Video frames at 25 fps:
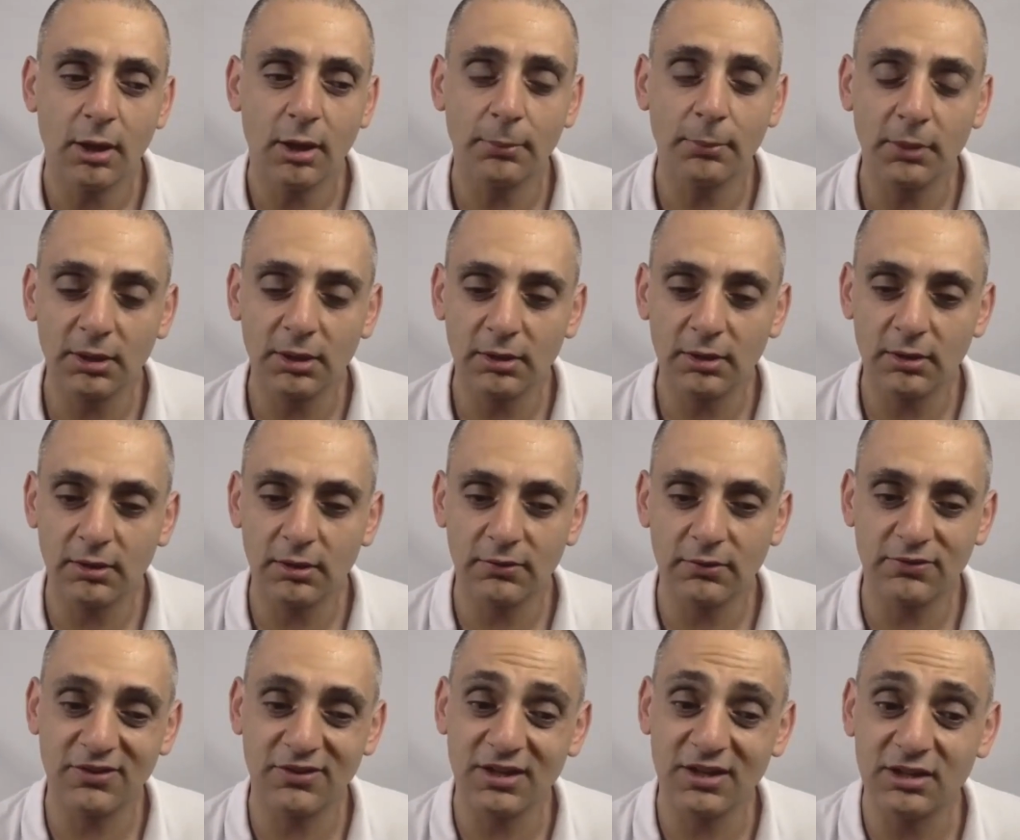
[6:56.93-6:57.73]
I'm going
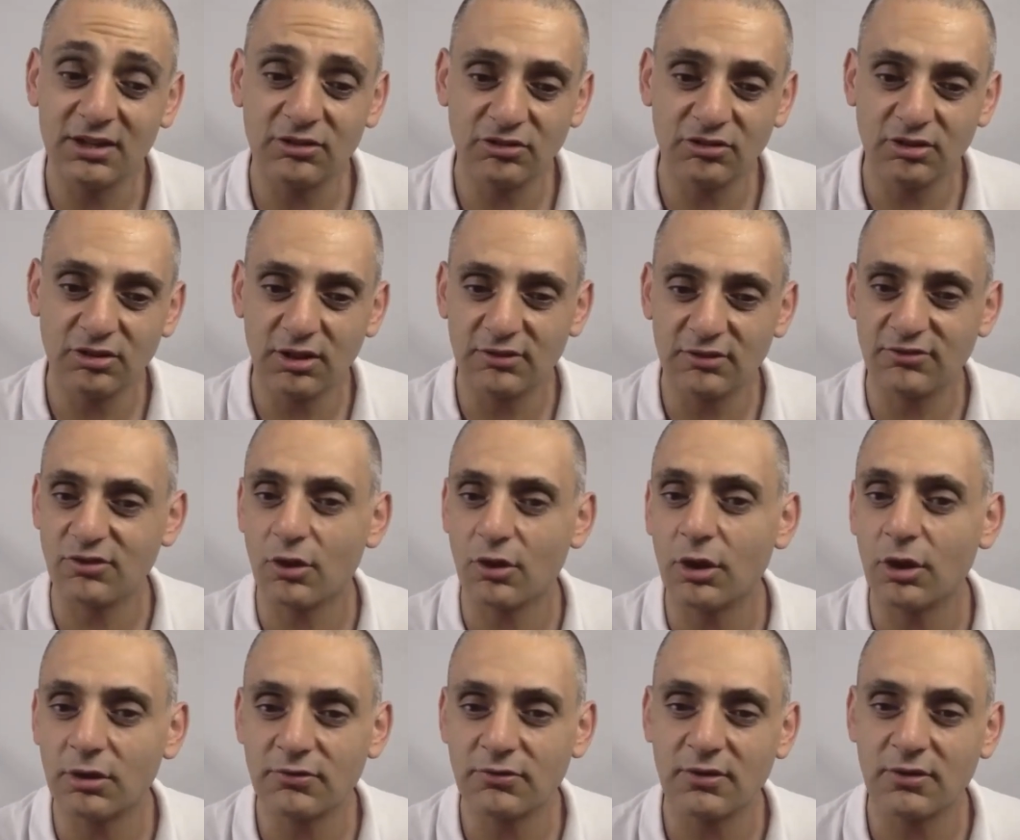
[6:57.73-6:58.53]
to teach a
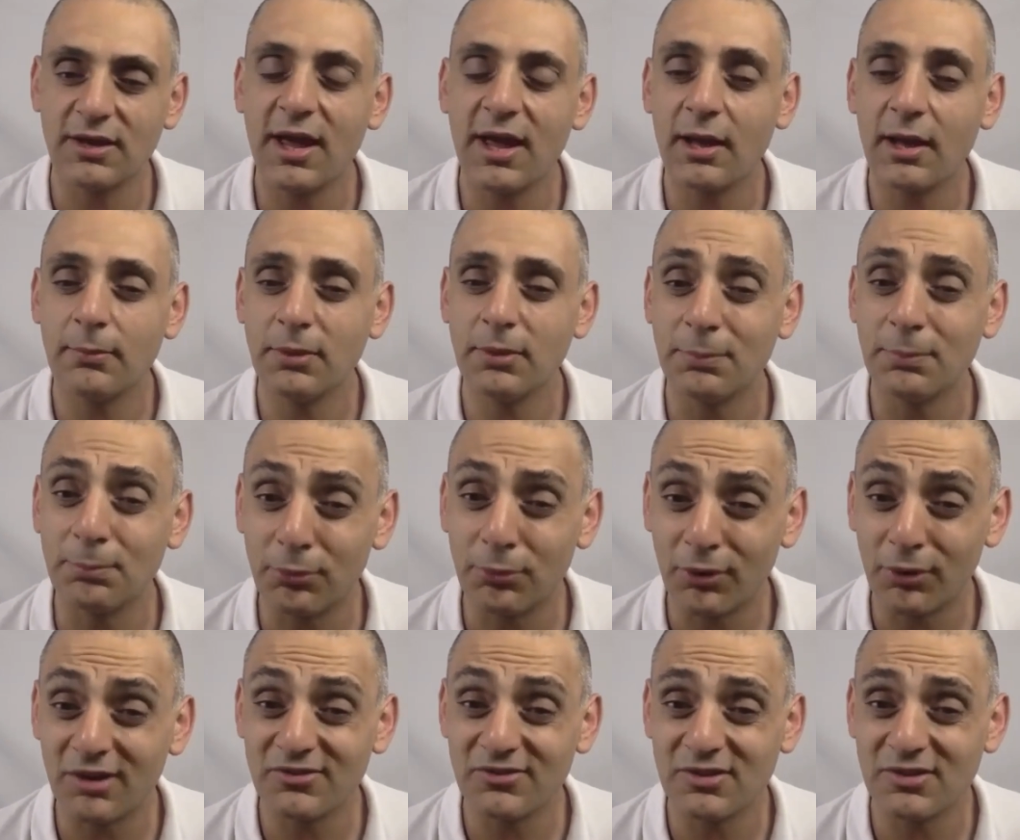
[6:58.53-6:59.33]
science on how to
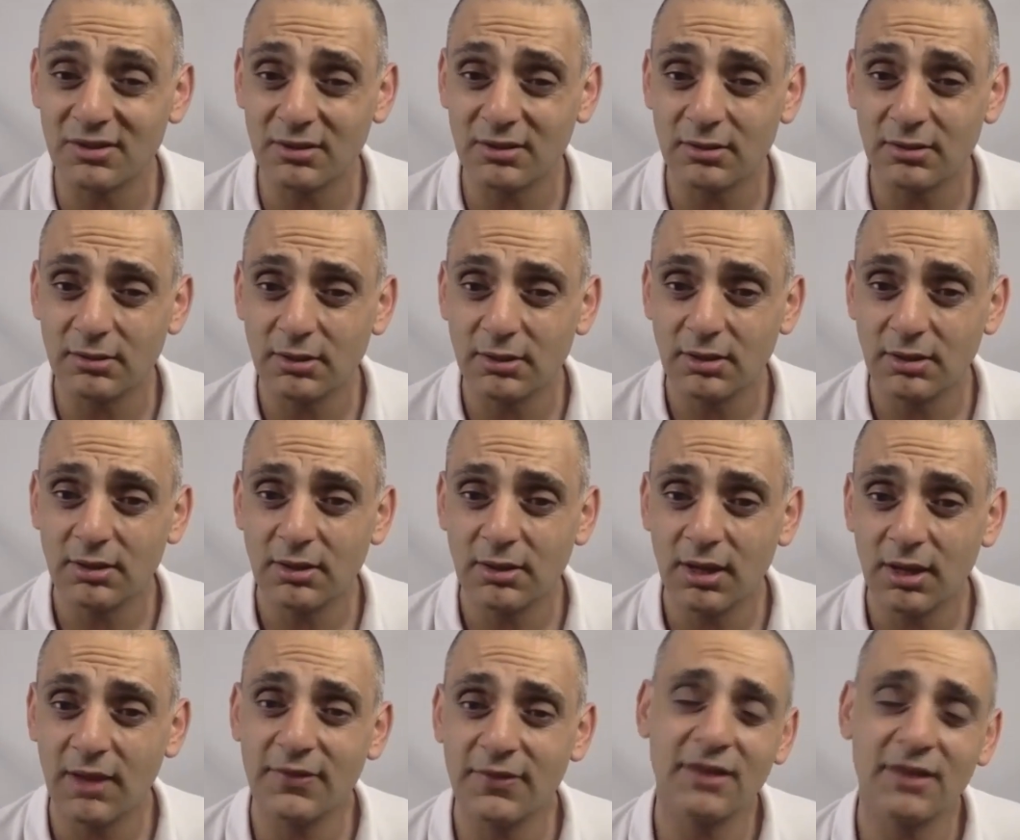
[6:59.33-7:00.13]
be present.
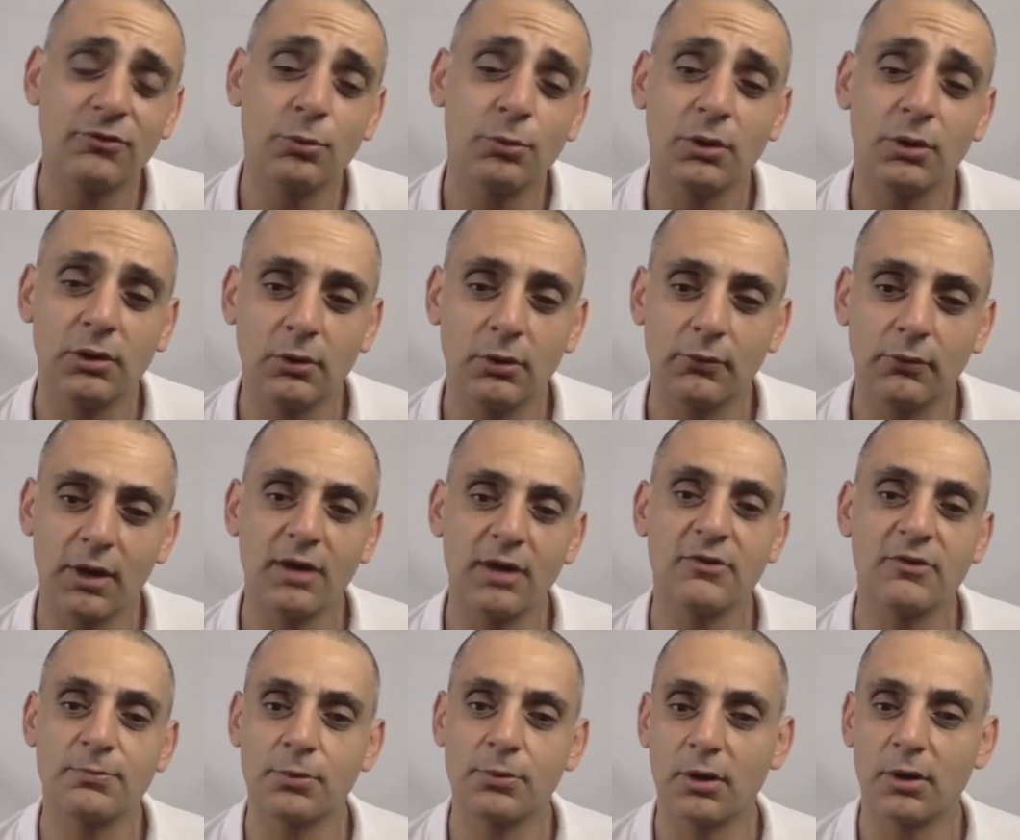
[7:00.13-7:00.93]
And that's where your
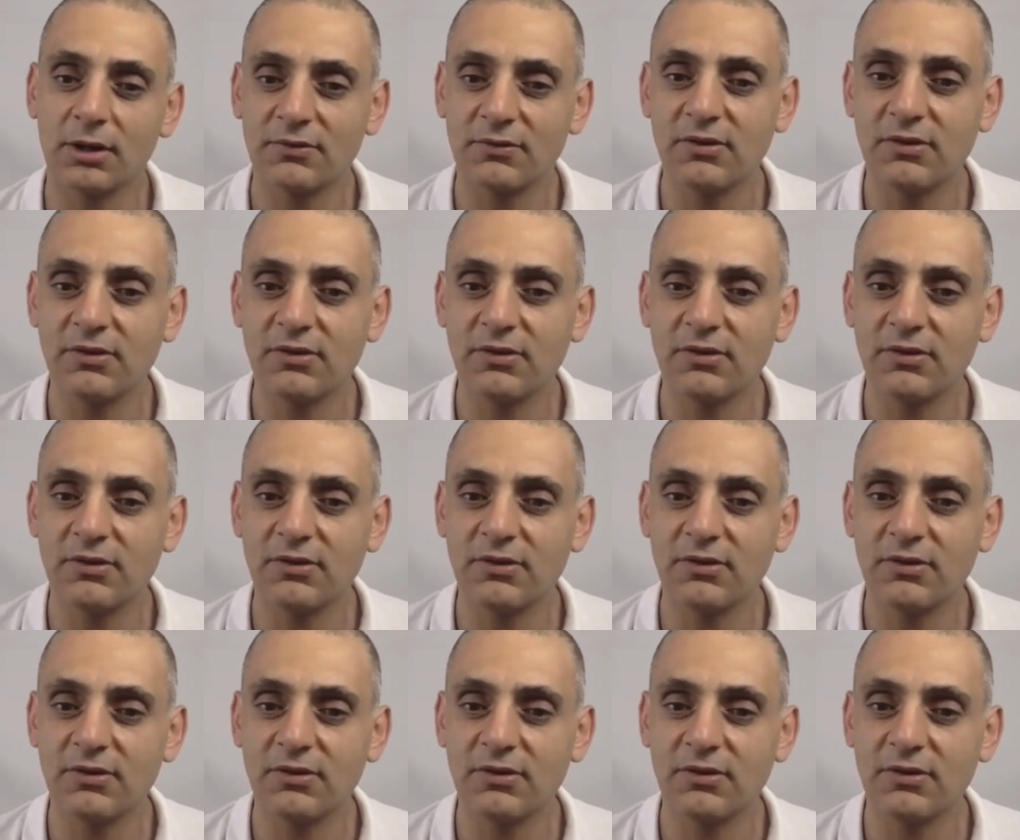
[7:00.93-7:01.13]
greatest